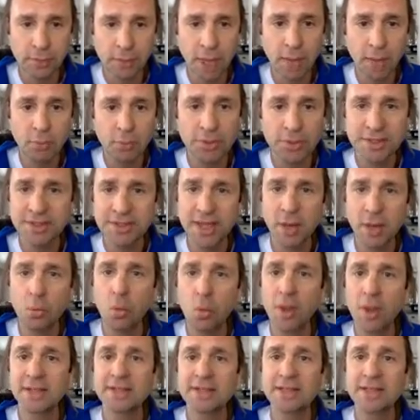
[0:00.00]
and we'll just take
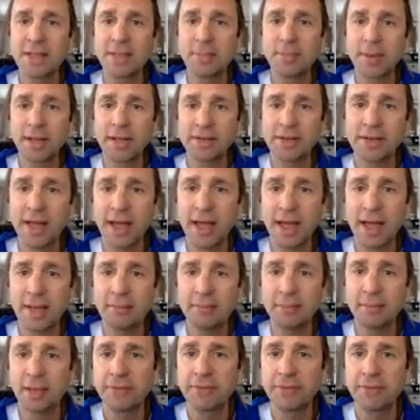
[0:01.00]
one step at a time.